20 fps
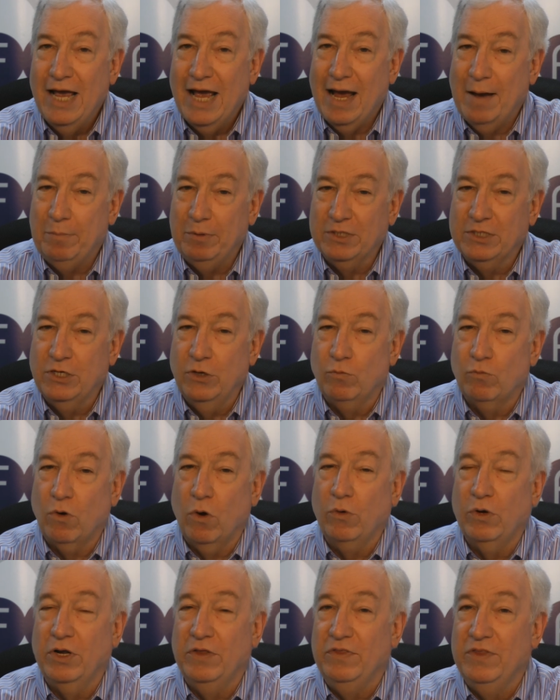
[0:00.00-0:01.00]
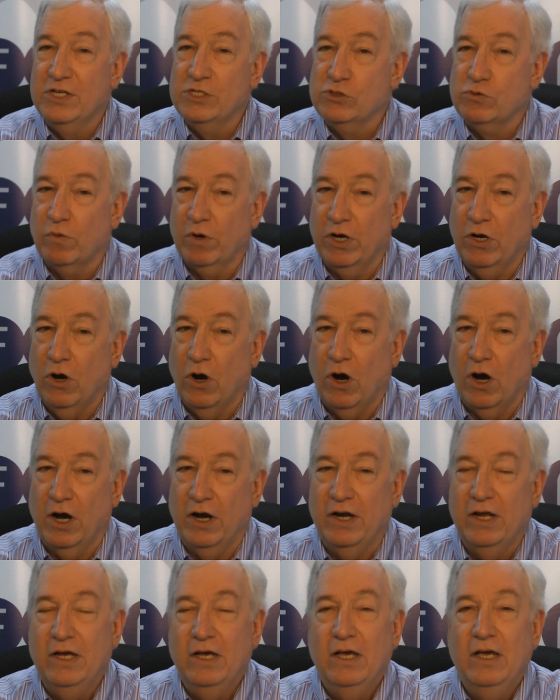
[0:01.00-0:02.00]
Appleton wrote in this
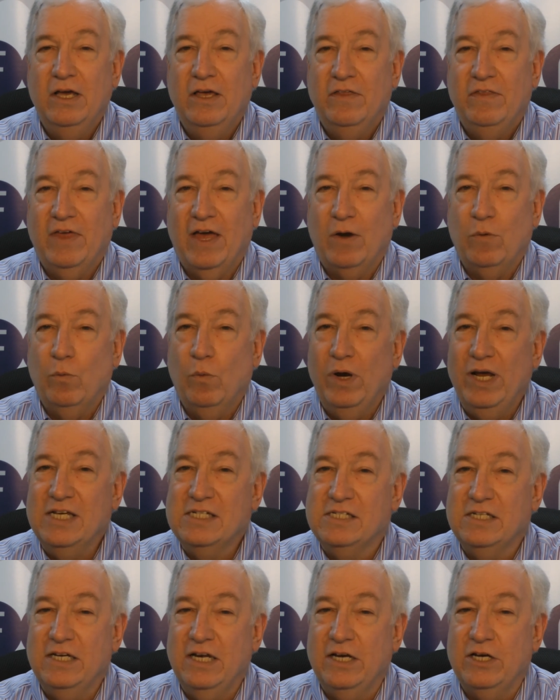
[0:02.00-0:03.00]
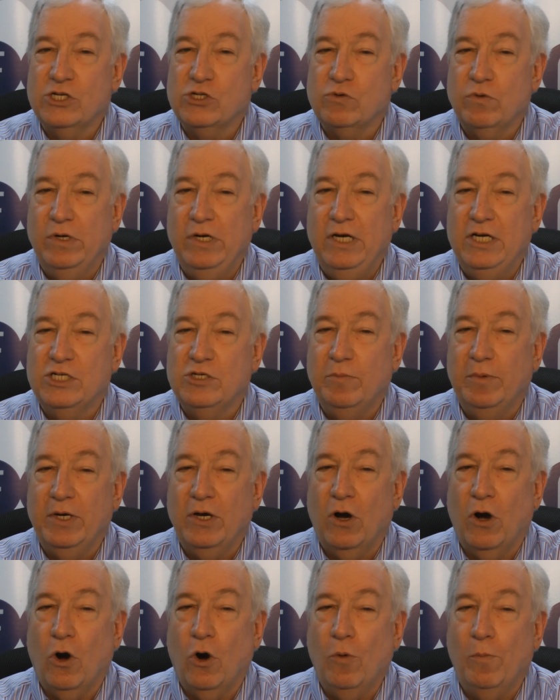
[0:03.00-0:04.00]
regard that we as an industry need to
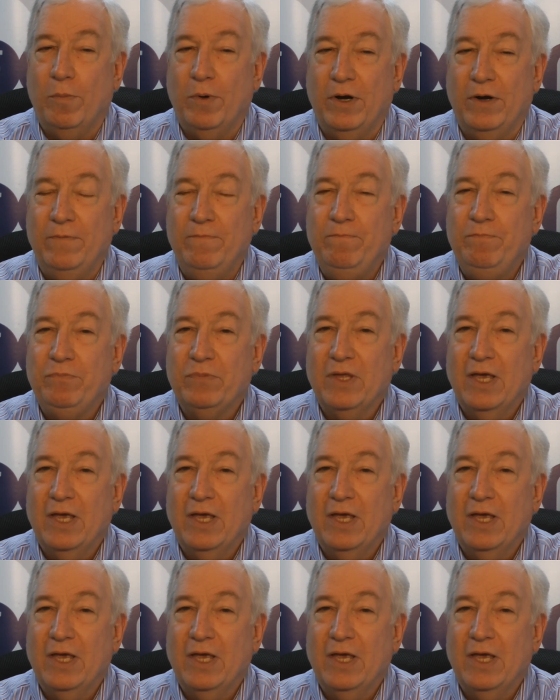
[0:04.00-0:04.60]
be open